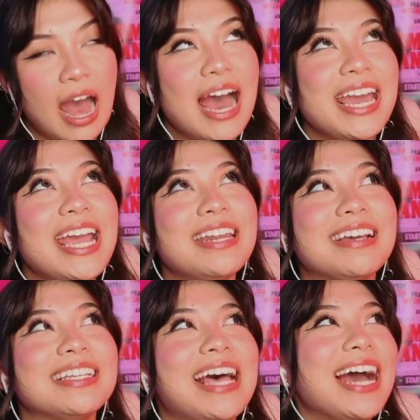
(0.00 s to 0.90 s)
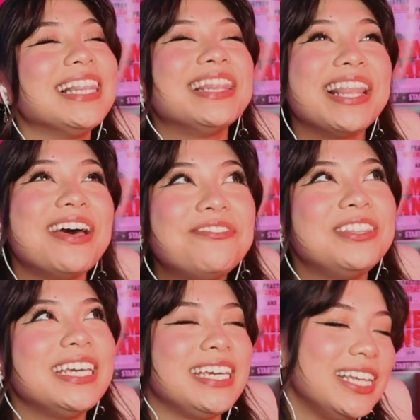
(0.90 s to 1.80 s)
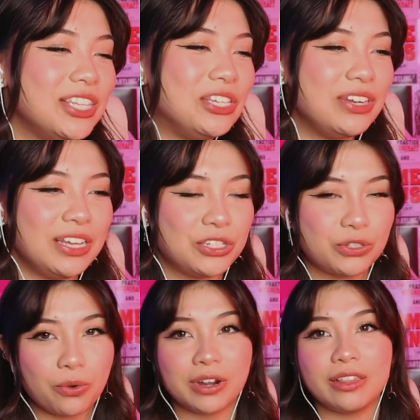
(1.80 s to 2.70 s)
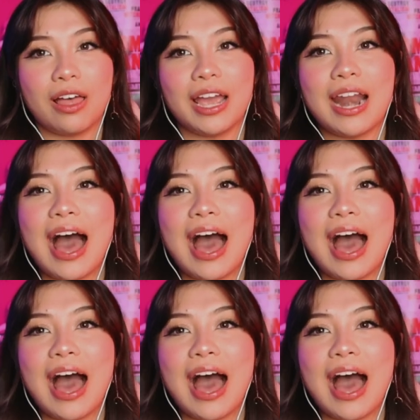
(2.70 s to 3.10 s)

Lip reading: I hate it because I loved the Kitsune storyline.